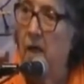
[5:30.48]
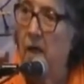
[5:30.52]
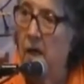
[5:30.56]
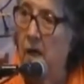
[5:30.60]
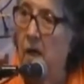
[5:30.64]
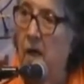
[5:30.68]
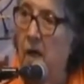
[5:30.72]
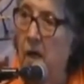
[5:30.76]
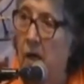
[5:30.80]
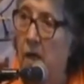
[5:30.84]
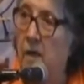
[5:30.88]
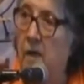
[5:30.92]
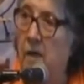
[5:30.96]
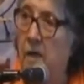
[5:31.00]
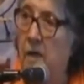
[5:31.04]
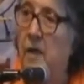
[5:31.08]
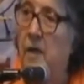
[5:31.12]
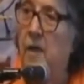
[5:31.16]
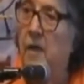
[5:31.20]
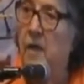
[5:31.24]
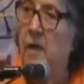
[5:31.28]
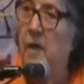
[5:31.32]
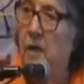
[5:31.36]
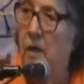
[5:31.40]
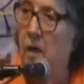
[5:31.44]
uh,
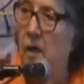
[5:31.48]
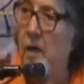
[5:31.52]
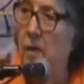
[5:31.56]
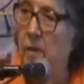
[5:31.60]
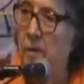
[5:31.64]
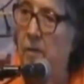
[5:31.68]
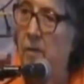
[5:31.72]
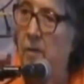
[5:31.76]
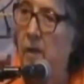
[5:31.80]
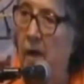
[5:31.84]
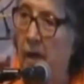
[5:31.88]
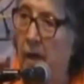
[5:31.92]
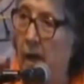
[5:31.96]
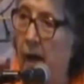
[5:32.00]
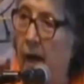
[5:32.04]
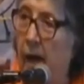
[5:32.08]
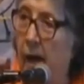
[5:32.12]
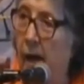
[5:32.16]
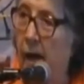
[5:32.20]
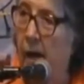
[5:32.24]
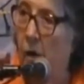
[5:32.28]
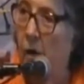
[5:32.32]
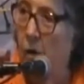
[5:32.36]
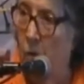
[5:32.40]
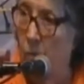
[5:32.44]

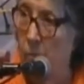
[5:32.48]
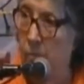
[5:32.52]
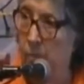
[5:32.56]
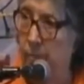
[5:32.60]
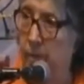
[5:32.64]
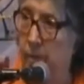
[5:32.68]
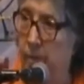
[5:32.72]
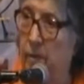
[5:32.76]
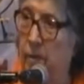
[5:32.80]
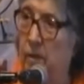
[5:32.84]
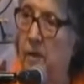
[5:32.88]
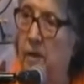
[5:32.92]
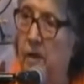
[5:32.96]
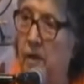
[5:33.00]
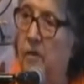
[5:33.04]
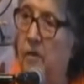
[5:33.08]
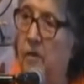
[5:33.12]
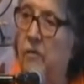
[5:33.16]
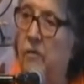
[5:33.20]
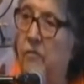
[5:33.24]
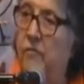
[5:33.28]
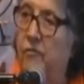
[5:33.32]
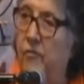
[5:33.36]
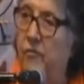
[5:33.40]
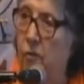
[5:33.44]
help
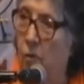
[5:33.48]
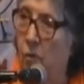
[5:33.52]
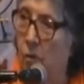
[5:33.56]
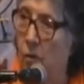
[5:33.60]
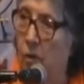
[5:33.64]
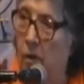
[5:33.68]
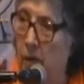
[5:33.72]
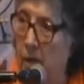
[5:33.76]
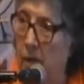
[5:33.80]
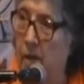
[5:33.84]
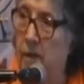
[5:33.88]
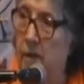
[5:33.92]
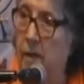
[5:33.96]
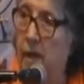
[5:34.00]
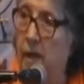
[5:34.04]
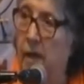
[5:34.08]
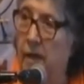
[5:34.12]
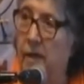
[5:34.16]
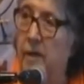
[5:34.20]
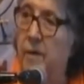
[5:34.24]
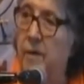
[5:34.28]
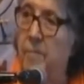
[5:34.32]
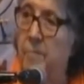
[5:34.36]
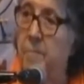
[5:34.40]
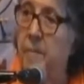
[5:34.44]
for
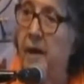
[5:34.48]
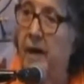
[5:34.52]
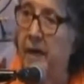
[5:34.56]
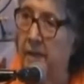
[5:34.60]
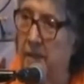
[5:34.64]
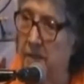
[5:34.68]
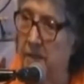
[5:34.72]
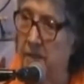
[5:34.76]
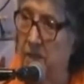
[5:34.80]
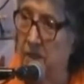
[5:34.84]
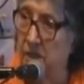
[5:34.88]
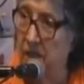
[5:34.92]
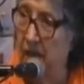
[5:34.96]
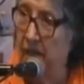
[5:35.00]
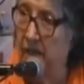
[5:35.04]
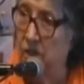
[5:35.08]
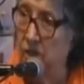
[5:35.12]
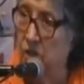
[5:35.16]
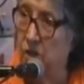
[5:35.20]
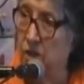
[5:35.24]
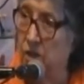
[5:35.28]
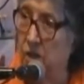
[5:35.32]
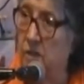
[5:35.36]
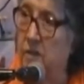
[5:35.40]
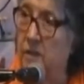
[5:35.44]

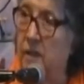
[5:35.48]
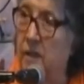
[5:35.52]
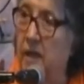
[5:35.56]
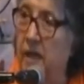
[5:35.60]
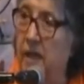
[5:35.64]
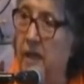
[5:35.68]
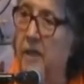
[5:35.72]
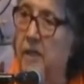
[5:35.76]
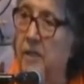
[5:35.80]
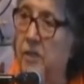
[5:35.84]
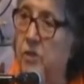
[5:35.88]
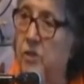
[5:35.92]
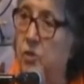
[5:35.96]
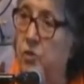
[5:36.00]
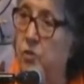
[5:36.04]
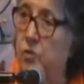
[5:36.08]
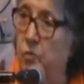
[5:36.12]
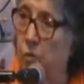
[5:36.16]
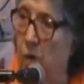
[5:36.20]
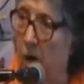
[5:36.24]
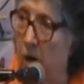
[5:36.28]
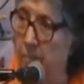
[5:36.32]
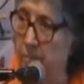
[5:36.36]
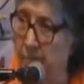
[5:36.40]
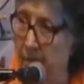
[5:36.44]
meditation is
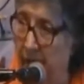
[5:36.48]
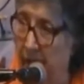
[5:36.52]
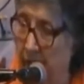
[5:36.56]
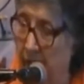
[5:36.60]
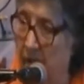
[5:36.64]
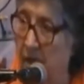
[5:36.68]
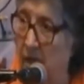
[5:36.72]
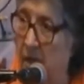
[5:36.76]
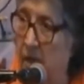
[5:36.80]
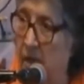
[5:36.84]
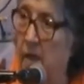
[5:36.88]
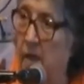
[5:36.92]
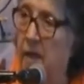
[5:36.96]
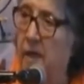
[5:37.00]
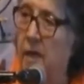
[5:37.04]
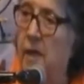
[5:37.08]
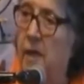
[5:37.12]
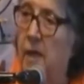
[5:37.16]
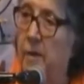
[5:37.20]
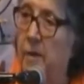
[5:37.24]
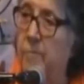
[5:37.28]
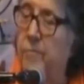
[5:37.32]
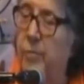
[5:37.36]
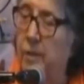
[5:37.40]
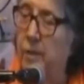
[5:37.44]
drumming
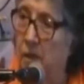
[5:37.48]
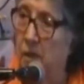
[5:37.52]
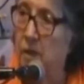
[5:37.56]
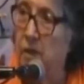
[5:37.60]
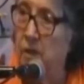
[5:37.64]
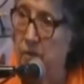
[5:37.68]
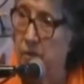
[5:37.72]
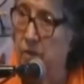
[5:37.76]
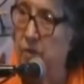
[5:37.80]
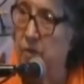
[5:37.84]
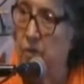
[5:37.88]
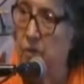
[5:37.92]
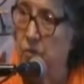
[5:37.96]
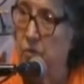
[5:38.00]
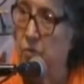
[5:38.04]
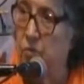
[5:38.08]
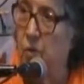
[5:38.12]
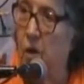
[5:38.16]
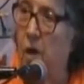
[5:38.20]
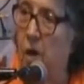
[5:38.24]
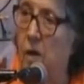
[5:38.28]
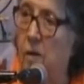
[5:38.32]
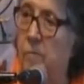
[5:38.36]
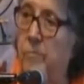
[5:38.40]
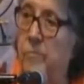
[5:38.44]
because the
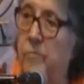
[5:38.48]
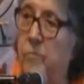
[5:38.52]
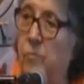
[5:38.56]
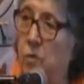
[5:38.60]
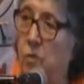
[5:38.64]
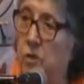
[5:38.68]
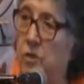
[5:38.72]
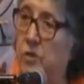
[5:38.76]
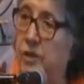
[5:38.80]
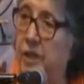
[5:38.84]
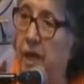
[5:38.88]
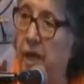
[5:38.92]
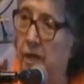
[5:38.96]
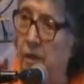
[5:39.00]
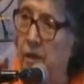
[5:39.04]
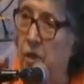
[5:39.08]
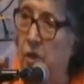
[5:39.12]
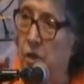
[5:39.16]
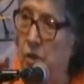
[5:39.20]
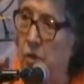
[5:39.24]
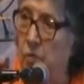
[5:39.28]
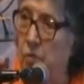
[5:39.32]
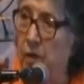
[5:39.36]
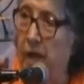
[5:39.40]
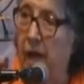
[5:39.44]
drum will take
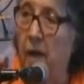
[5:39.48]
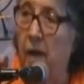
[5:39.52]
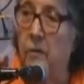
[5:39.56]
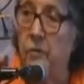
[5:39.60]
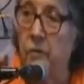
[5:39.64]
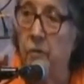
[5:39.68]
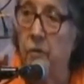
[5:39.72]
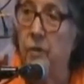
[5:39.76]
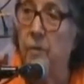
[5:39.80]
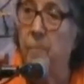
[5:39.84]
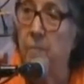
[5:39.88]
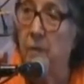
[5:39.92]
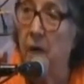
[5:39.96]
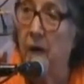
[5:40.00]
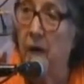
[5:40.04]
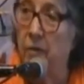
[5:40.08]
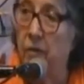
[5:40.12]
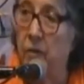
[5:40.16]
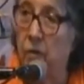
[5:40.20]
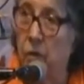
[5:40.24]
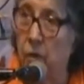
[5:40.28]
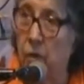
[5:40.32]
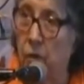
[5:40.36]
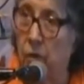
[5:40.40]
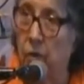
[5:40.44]
you down to
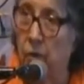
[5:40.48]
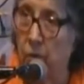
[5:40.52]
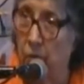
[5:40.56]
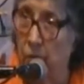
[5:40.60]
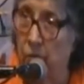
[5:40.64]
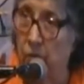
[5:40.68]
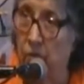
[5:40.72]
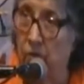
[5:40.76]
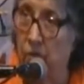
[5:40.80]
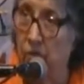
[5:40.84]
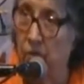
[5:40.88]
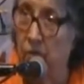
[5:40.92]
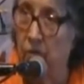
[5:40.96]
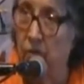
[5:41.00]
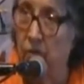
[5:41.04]
Mother Earth.